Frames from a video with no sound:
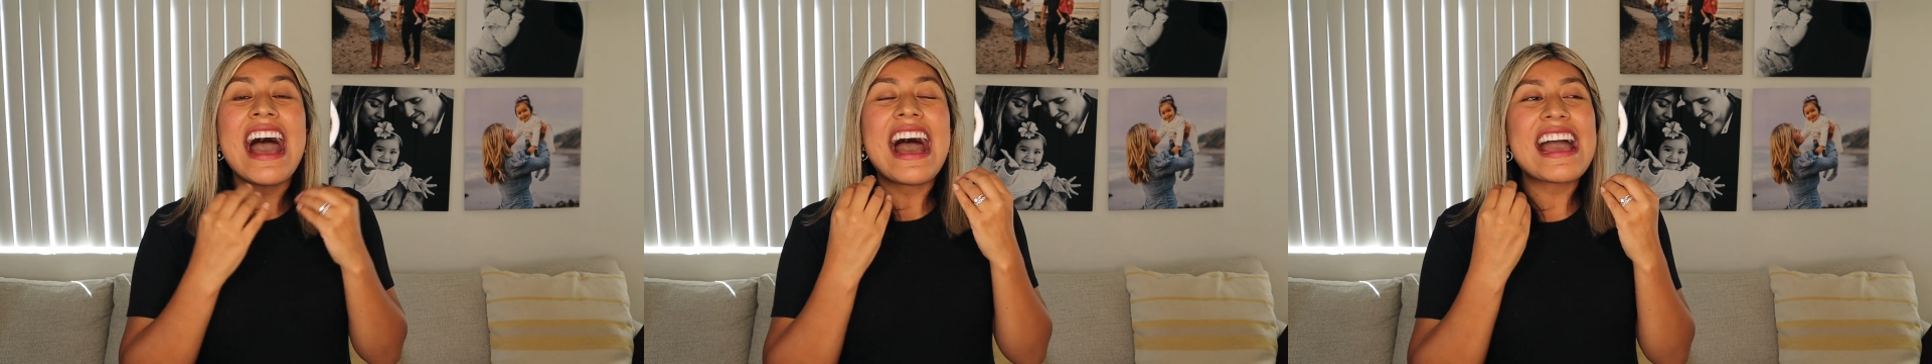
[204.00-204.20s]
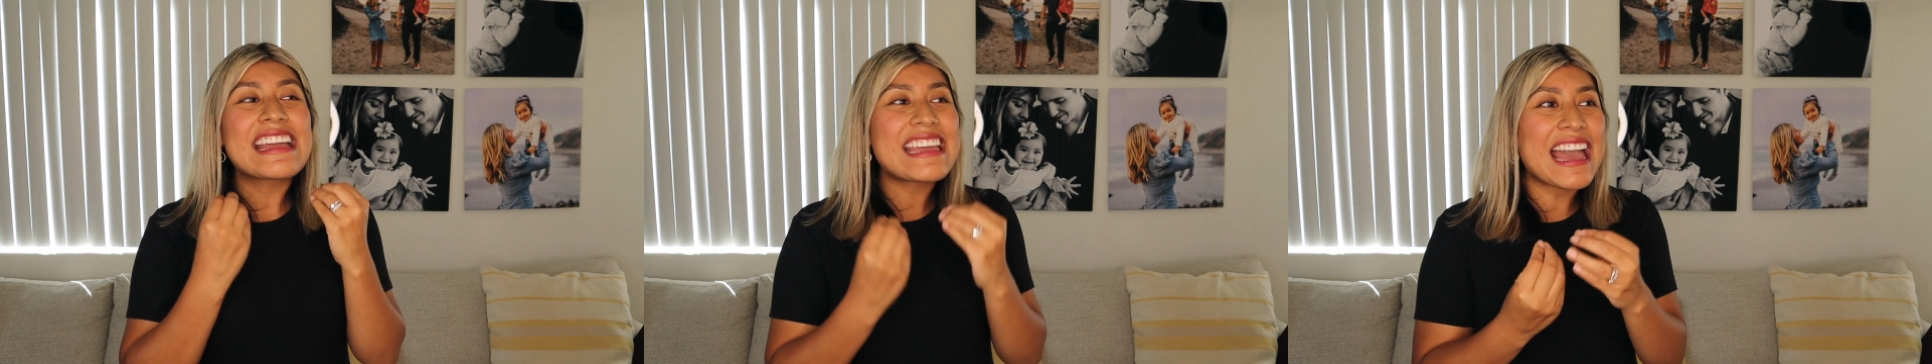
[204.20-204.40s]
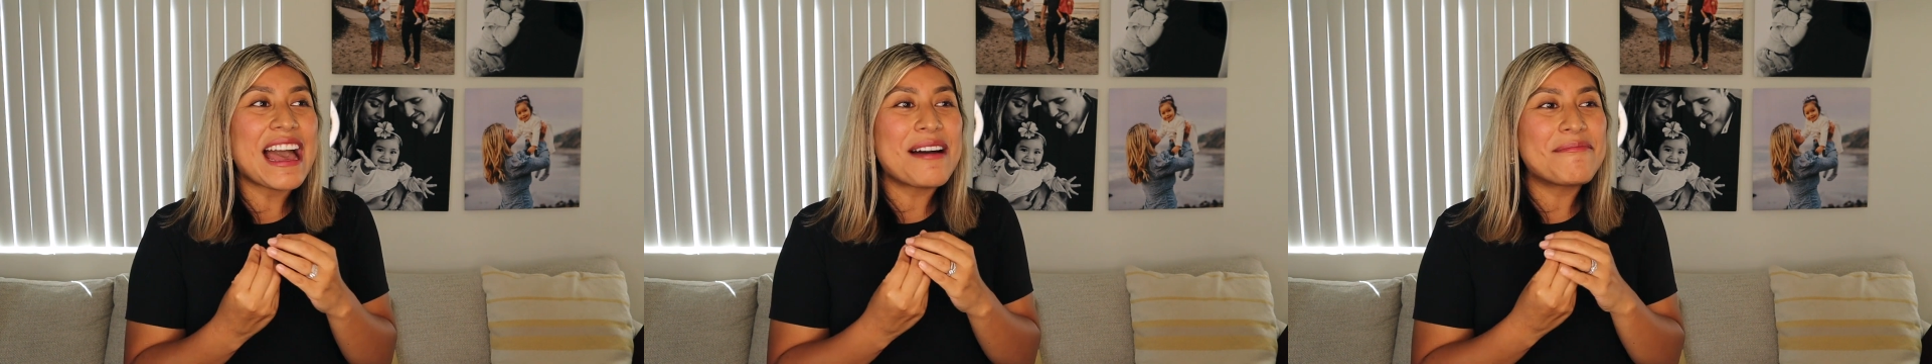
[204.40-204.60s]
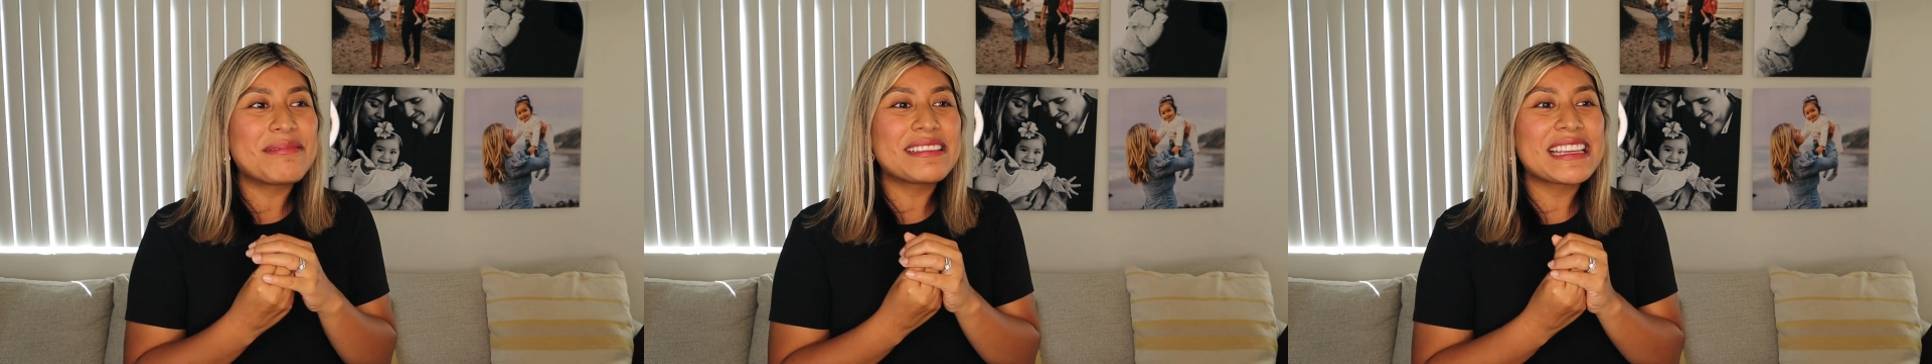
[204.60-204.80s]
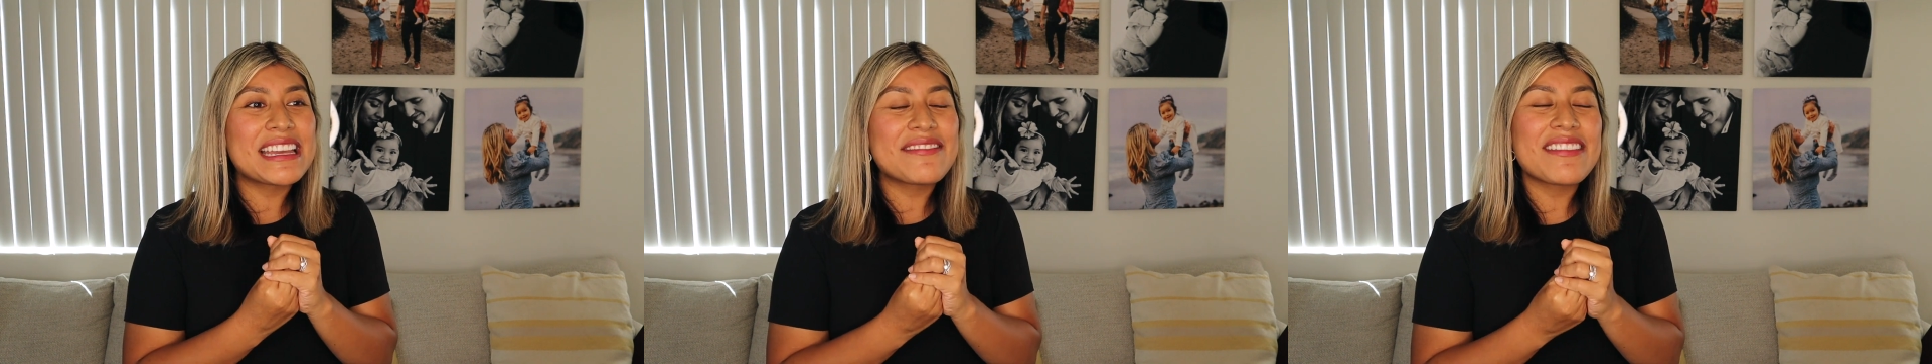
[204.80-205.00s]
I can't
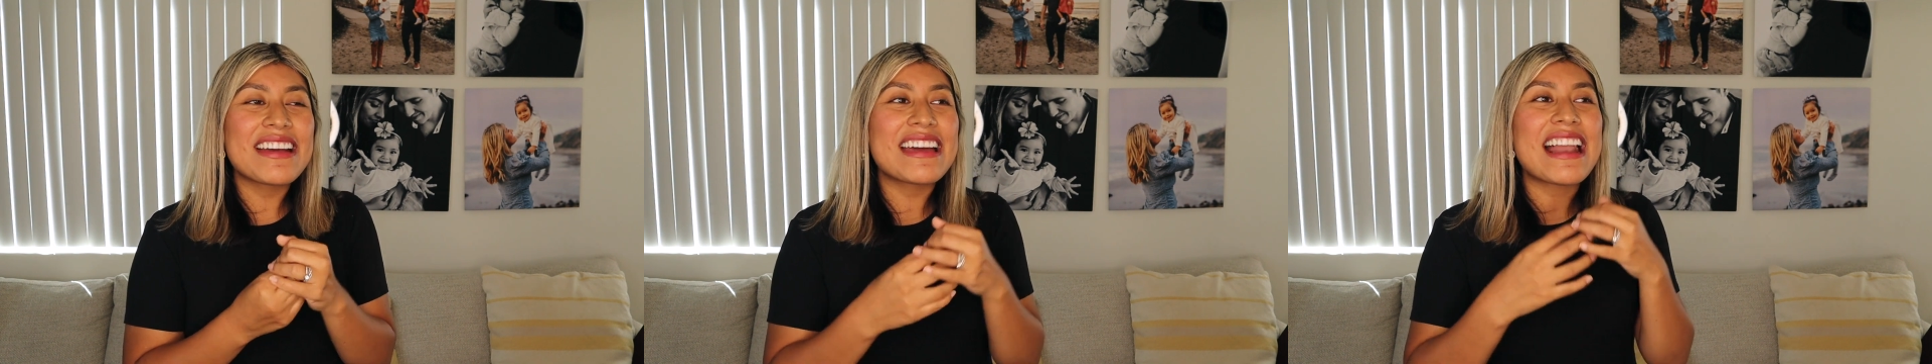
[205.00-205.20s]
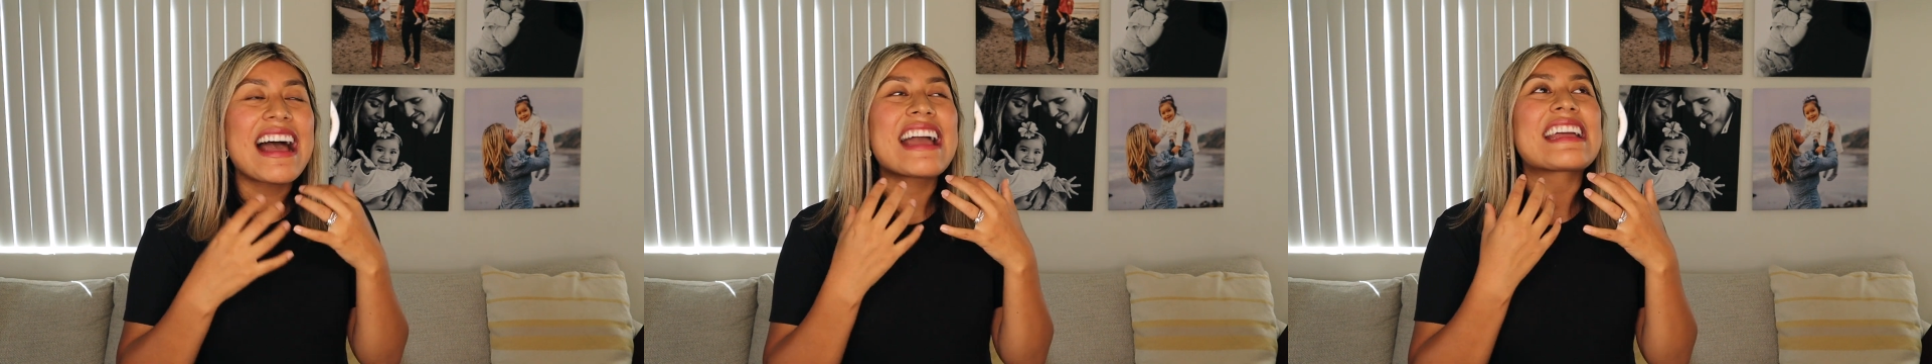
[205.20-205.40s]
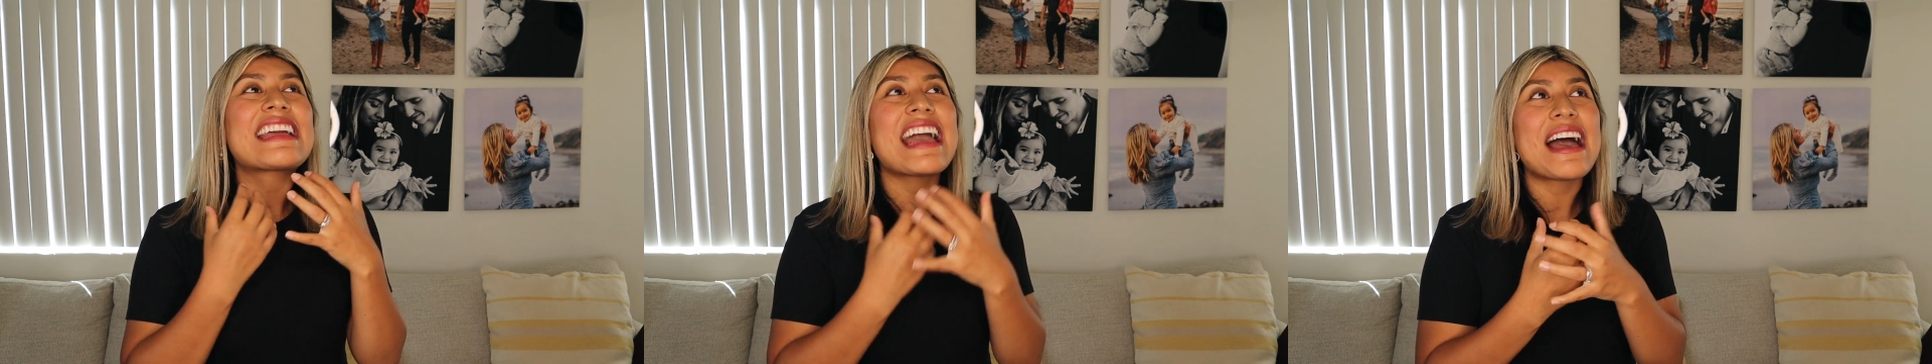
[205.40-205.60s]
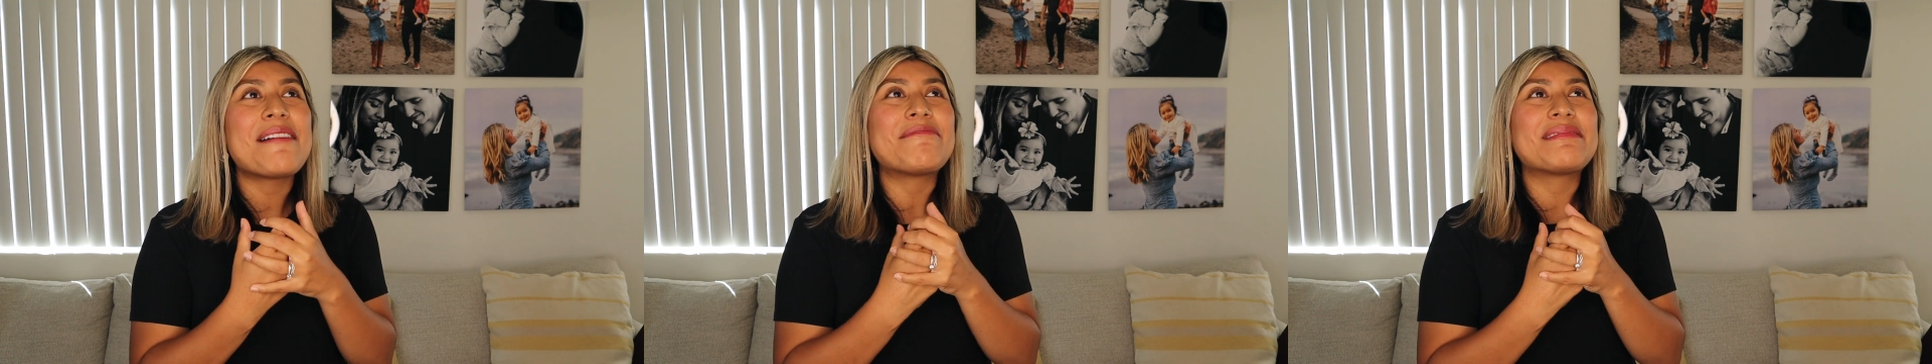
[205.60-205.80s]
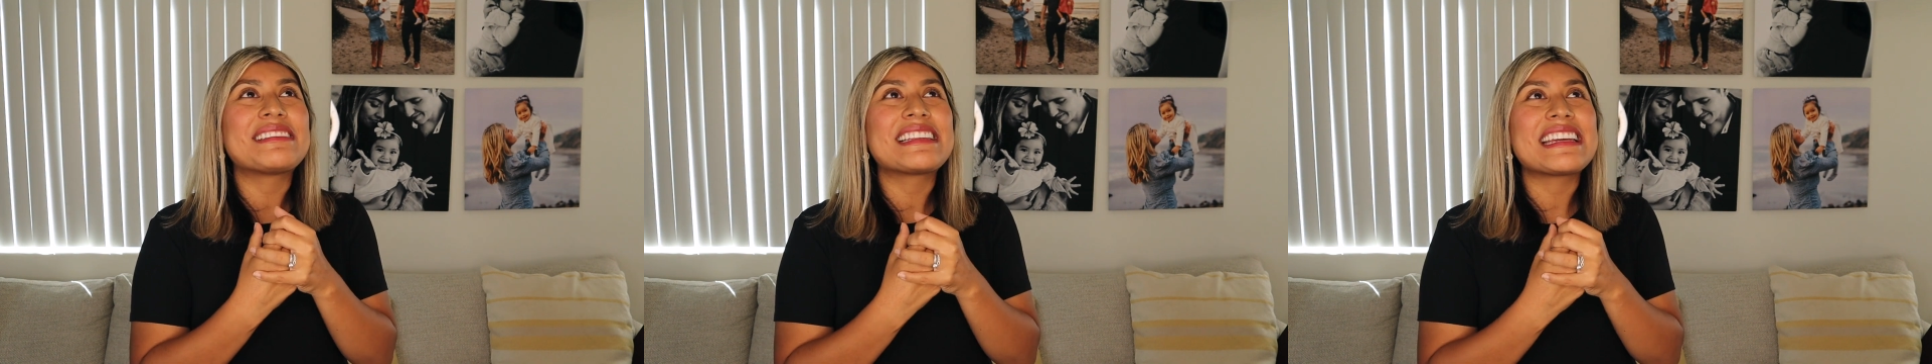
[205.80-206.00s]
believe it. I
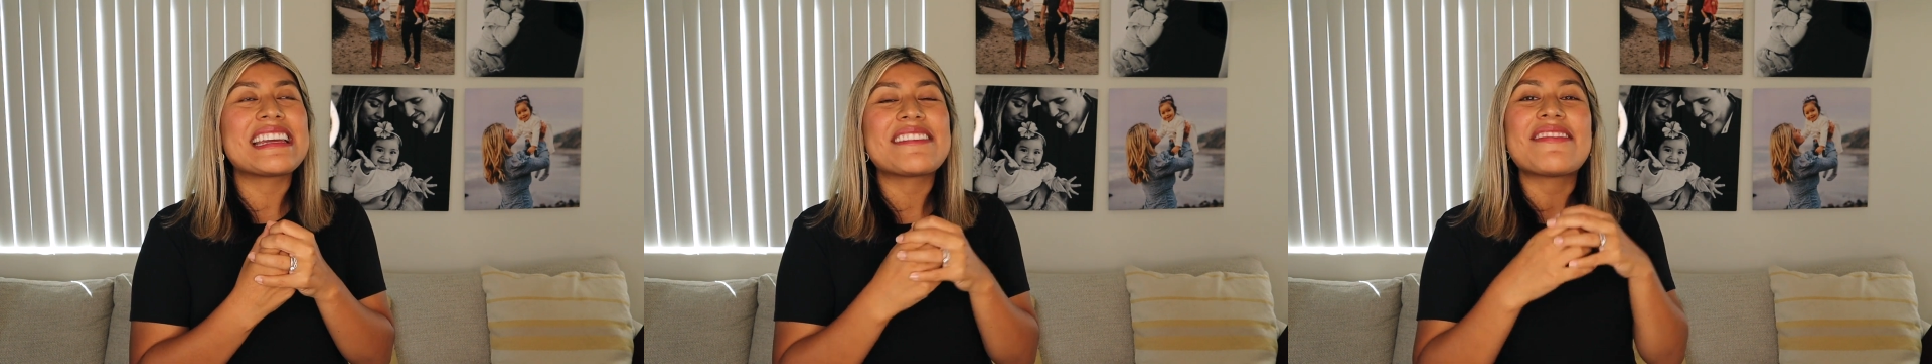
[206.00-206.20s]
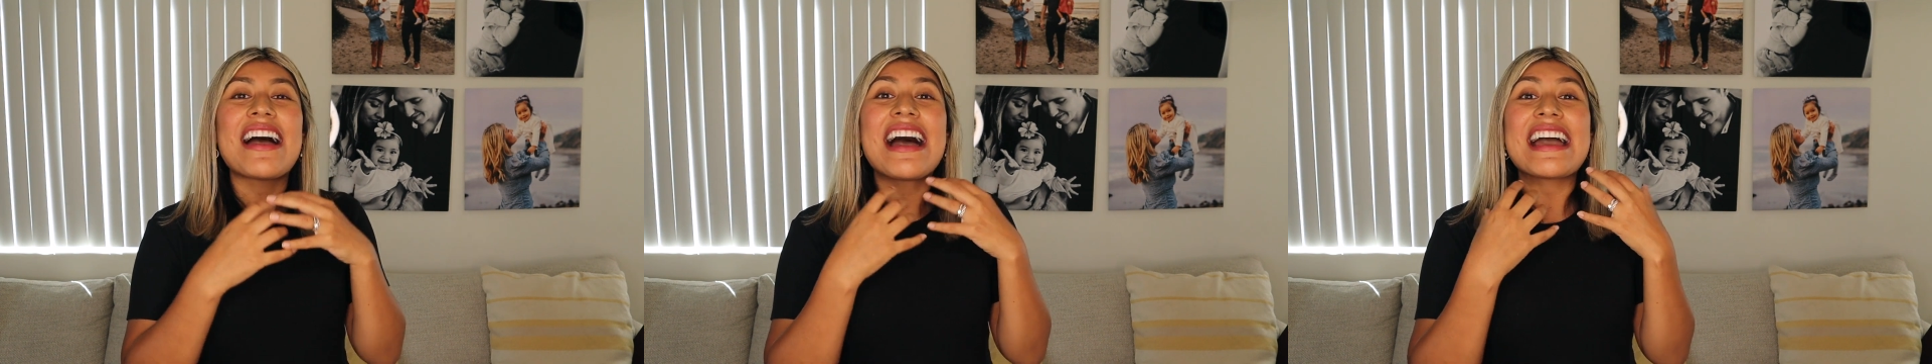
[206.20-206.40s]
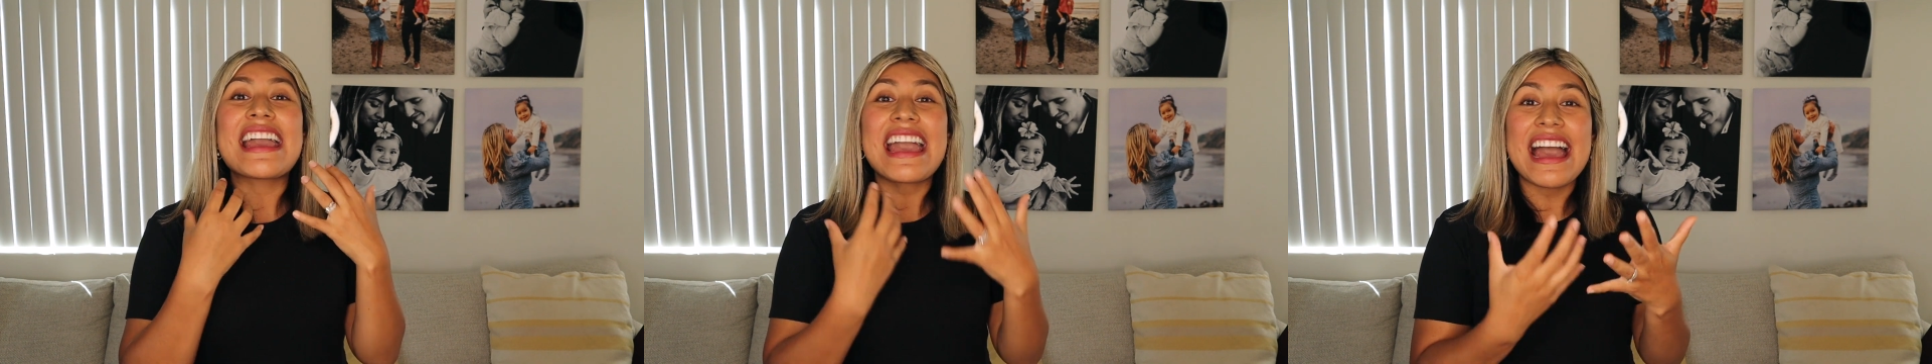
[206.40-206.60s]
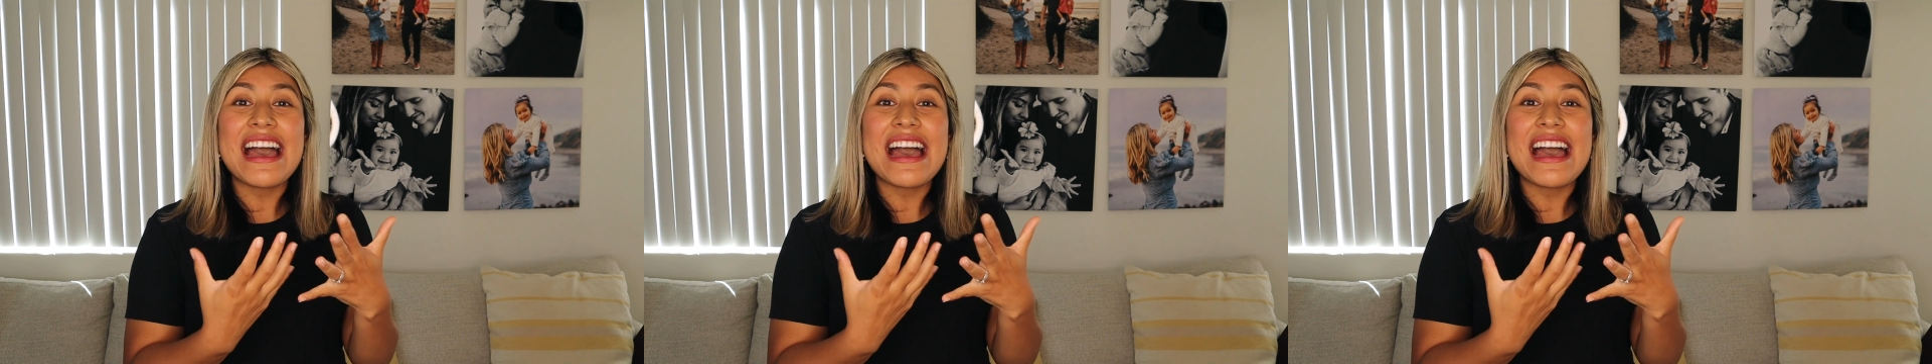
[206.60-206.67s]
can't believe I